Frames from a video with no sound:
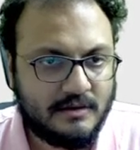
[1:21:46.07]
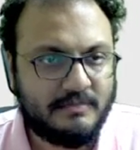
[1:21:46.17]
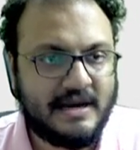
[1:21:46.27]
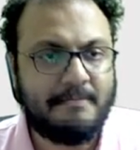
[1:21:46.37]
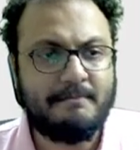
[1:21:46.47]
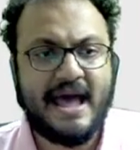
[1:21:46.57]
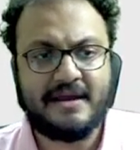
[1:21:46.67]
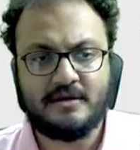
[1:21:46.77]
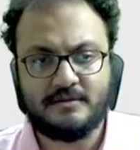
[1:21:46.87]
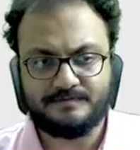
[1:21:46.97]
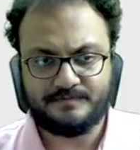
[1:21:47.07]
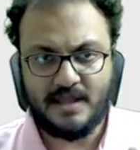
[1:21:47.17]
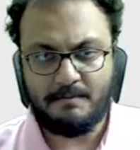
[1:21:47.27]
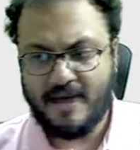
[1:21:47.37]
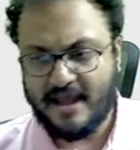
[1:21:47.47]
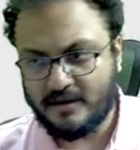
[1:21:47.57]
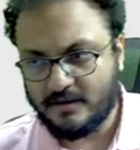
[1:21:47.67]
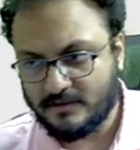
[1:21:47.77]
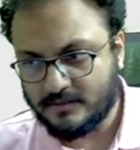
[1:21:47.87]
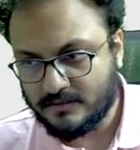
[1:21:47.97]
but i'm back i'm back
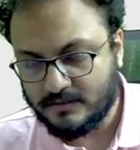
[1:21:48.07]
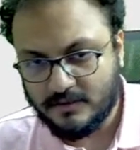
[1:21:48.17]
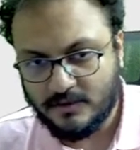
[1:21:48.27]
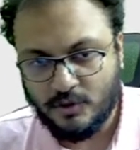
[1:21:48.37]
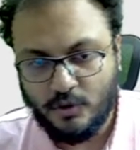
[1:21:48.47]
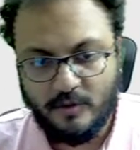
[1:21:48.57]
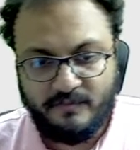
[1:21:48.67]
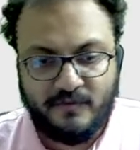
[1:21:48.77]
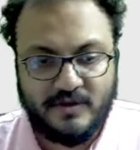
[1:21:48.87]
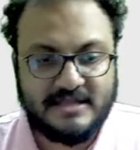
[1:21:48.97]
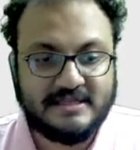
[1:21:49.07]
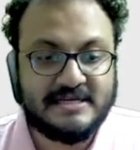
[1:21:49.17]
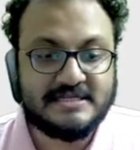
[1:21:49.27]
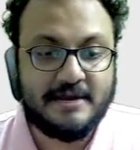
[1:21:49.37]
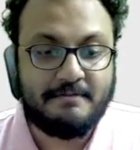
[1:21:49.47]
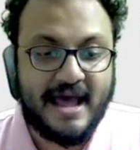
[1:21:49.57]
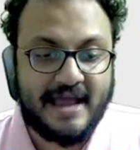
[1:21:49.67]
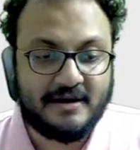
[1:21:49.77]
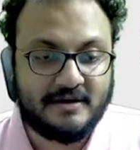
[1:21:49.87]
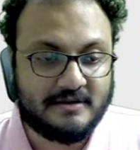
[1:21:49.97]
hopefully things are
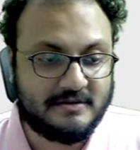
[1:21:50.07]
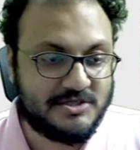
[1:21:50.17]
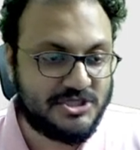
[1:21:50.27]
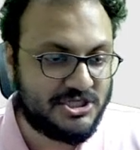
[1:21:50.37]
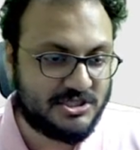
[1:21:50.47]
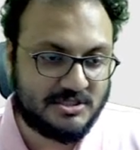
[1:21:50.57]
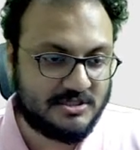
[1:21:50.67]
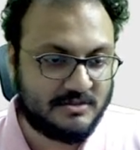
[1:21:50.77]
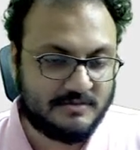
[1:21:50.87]
back just